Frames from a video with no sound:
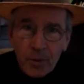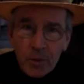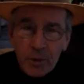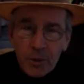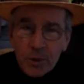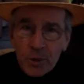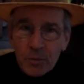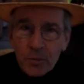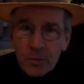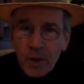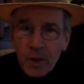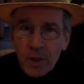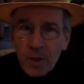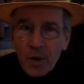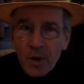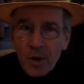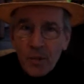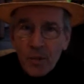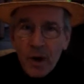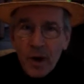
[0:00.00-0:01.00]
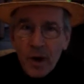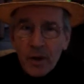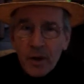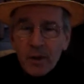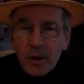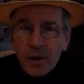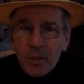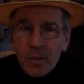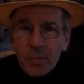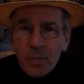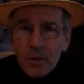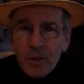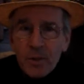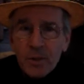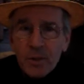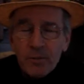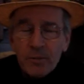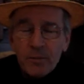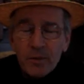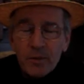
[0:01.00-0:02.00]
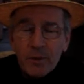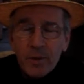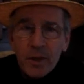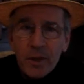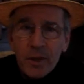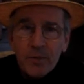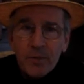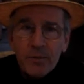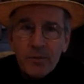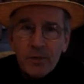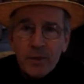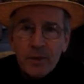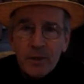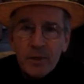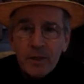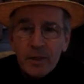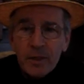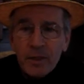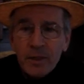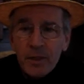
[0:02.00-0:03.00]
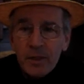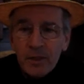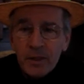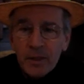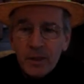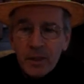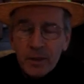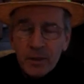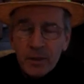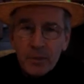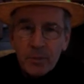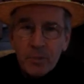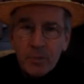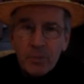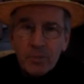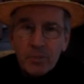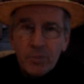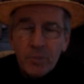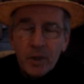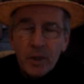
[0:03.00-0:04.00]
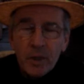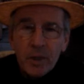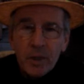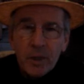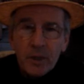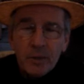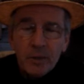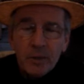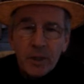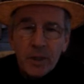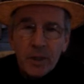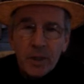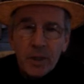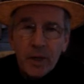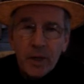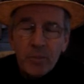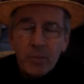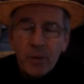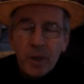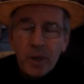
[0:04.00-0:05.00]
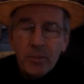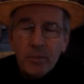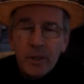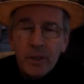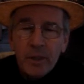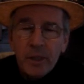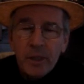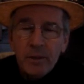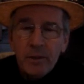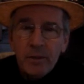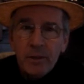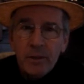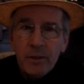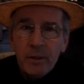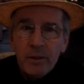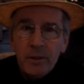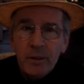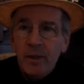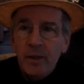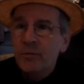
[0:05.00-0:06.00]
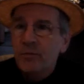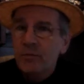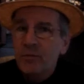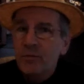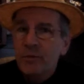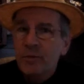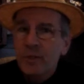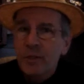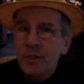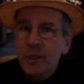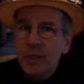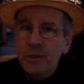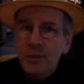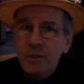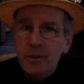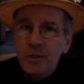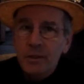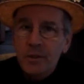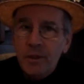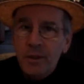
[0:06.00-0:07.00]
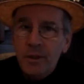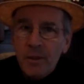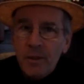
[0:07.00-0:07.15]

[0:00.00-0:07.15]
Richard Reed, Omar, they're in prison for life. The kid, the younger Tsarnaev, will probably get a life sentence.